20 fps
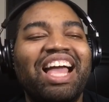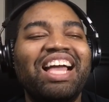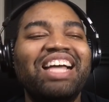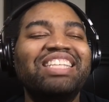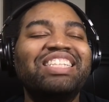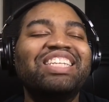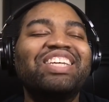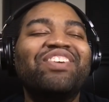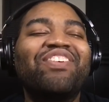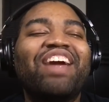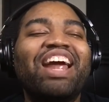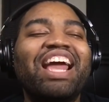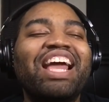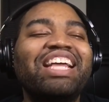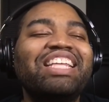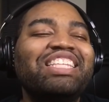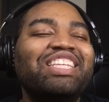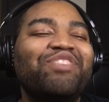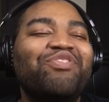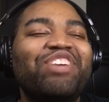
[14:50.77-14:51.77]
It's
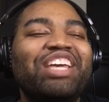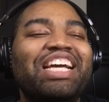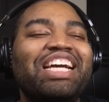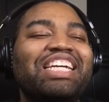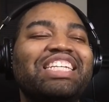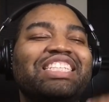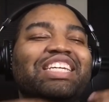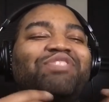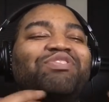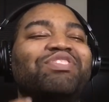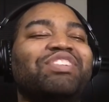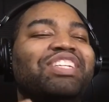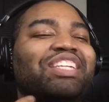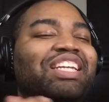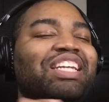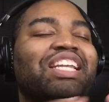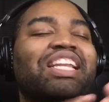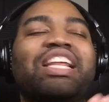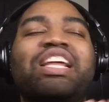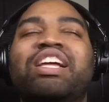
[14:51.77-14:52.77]
crazy because I'm
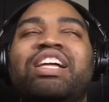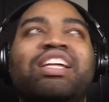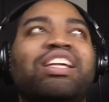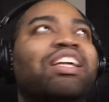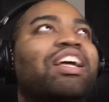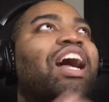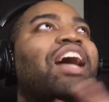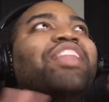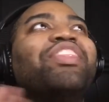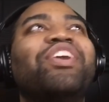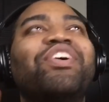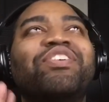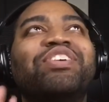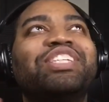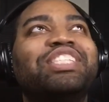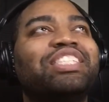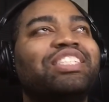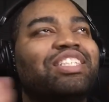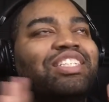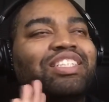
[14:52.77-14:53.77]
I know
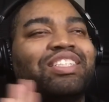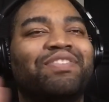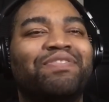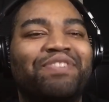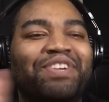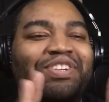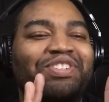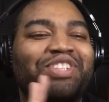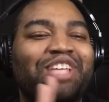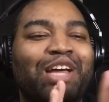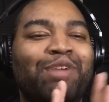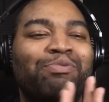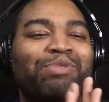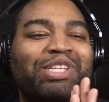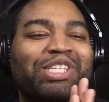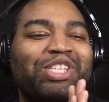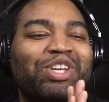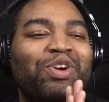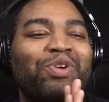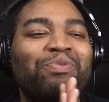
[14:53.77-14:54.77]
it's just the first
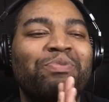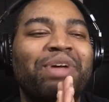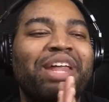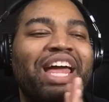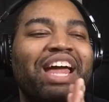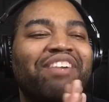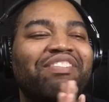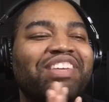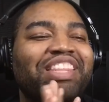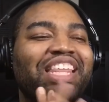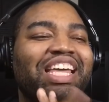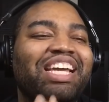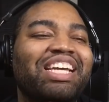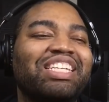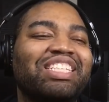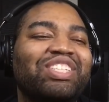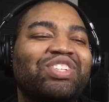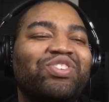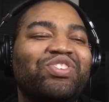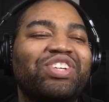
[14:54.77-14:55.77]
episode, but
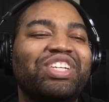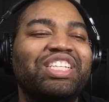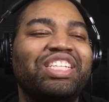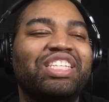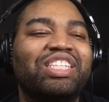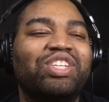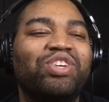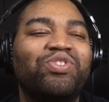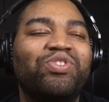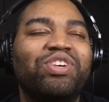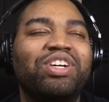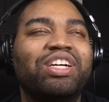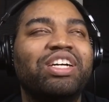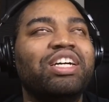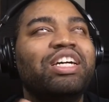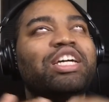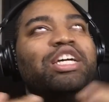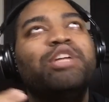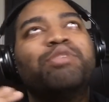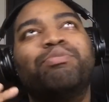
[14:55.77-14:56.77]
everything is going so
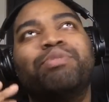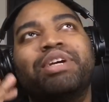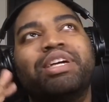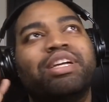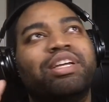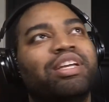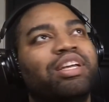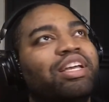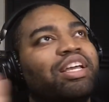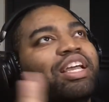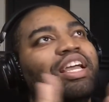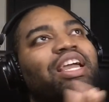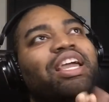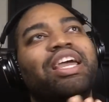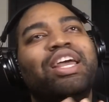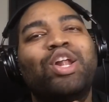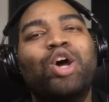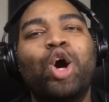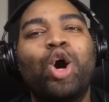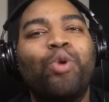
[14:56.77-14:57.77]
good, but
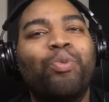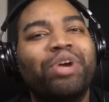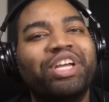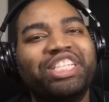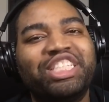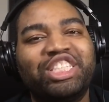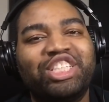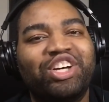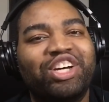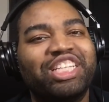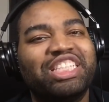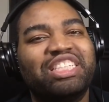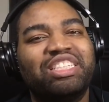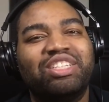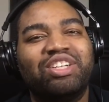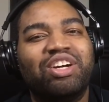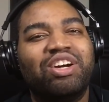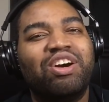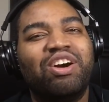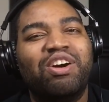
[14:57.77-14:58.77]
it always
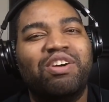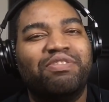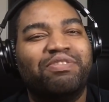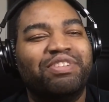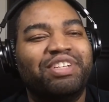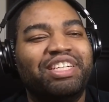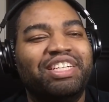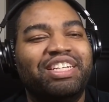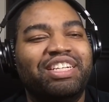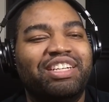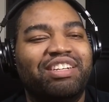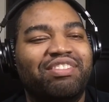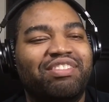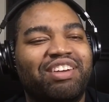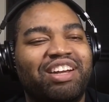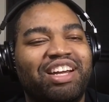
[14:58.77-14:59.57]
starts off good,